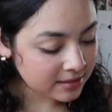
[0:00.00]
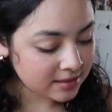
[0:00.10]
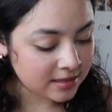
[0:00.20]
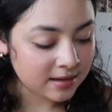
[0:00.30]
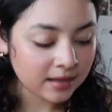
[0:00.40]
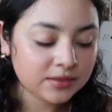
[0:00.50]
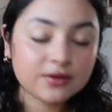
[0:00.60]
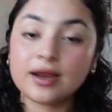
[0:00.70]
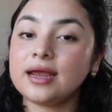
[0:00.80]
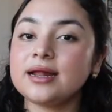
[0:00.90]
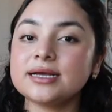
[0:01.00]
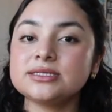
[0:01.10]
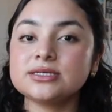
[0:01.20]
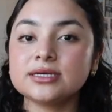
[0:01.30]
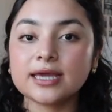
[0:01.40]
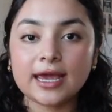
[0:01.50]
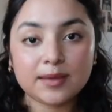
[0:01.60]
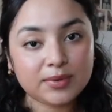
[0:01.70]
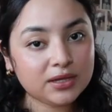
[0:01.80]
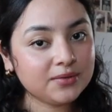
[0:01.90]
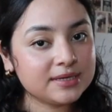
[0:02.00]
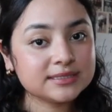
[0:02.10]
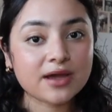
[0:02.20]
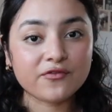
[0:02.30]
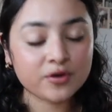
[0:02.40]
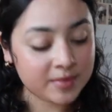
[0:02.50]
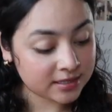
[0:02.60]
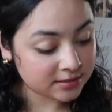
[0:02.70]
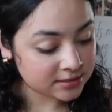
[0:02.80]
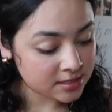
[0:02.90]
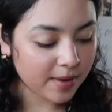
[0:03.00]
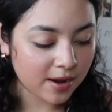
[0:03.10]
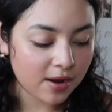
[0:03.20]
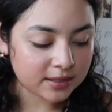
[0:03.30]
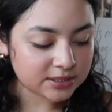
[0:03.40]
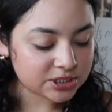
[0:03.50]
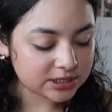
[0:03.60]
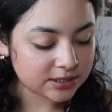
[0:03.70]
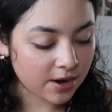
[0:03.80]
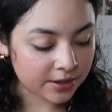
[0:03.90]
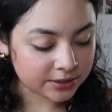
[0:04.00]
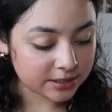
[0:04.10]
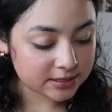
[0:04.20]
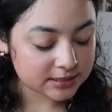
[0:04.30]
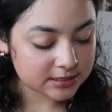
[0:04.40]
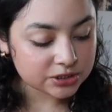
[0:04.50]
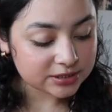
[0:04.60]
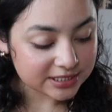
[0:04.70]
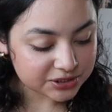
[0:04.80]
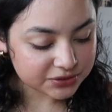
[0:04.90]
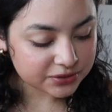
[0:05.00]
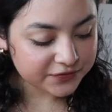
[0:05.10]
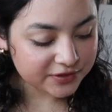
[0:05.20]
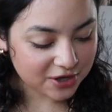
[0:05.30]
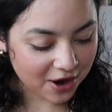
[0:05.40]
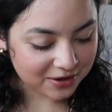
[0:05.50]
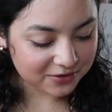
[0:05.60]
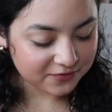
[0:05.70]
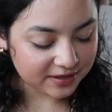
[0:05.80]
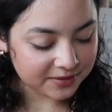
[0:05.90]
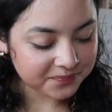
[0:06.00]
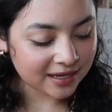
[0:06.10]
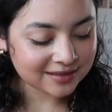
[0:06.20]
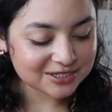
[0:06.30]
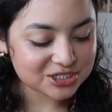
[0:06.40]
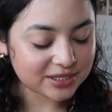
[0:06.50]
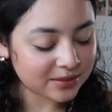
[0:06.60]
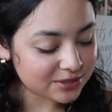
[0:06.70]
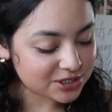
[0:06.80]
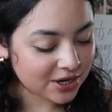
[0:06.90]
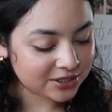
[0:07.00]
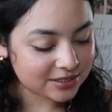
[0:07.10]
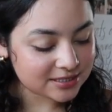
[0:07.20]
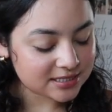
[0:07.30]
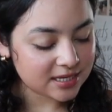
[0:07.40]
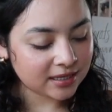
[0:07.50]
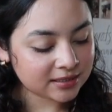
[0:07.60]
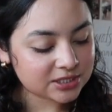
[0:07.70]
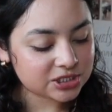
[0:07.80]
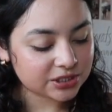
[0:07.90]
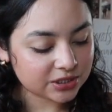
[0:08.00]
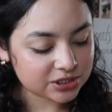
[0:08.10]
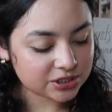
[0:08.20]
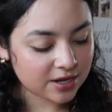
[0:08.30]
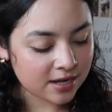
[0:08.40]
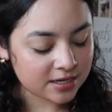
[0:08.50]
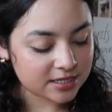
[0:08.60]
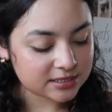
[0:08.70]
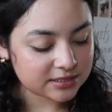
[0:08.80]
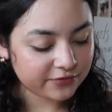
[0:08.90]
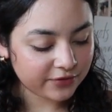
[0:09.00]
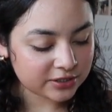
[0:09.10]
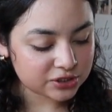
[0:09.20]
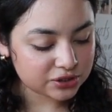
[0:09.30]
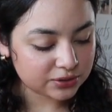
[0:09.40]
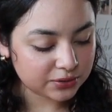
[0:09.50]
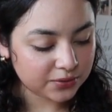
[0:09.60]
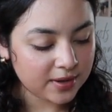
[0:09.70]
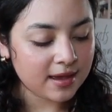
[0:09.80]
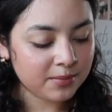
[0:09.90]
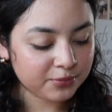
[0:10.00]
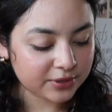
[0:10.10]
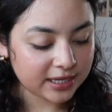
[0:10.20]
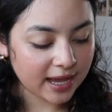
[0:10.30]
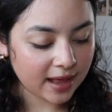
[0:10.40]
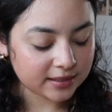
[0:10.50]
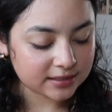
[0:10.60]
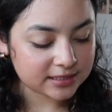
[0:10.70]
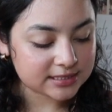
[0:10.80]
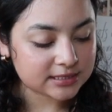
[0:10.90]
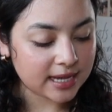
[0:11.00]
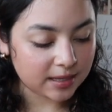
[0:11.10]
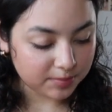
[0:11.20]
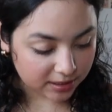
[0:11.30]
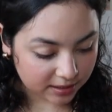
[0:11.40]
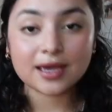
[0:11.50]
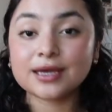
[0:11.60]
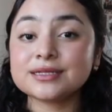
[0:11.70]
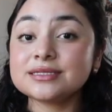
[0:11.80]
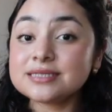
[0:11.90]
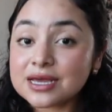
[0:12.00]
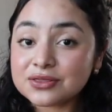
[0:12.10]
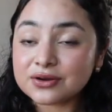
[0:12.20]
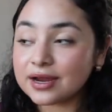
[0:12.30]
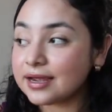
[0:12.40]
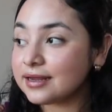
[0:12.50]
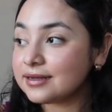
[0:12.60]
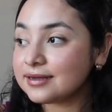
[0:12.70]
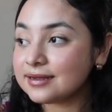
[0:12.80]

and then in 9th grade I took AP US Government, Biology Honors, Digital Photography, English Language Honors, English Literature Honors, French 2, and Pre-Calculus AP. In 10th grade